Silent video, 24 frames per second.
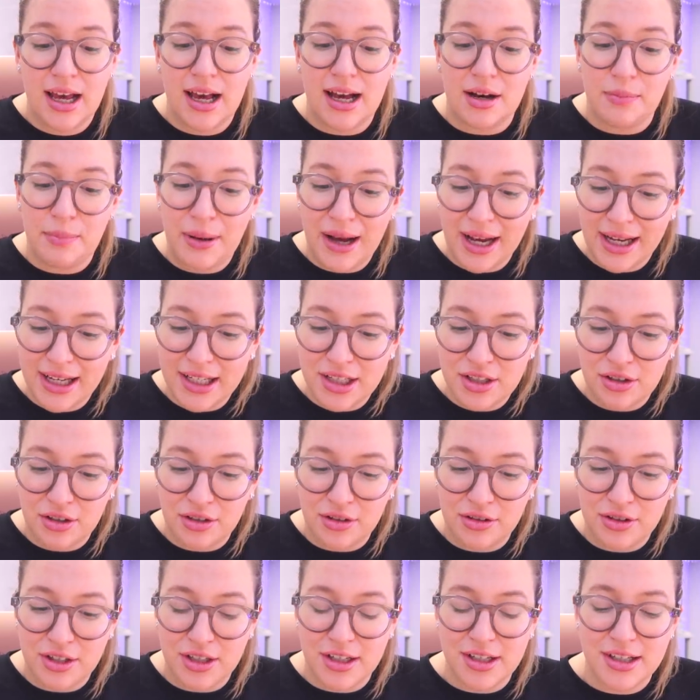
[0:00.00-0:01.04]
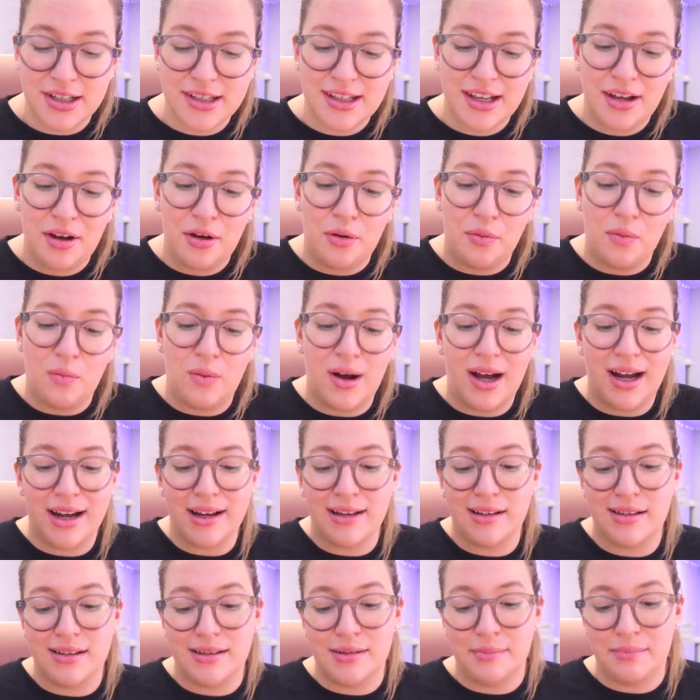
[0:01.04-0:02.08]
I'll package orders
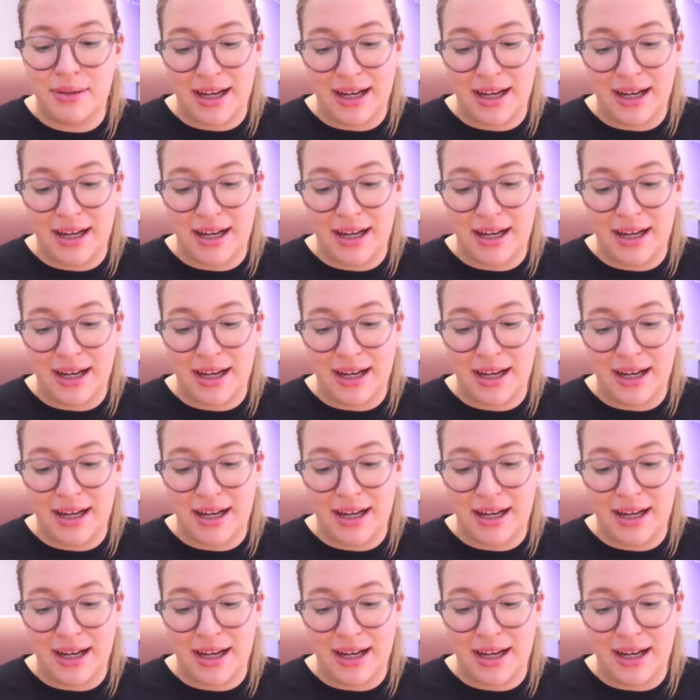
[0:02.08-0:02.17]
while